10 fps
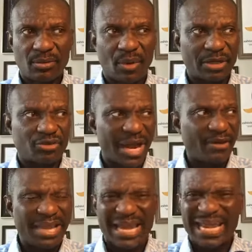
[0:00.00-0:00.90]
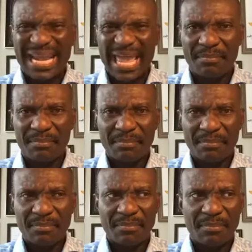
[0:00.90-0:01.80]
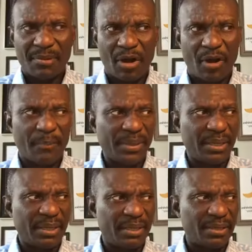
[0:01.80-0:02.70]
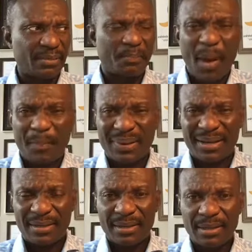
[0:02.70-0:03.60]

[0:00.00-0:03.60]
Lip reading: What, trying to get a name or be popular?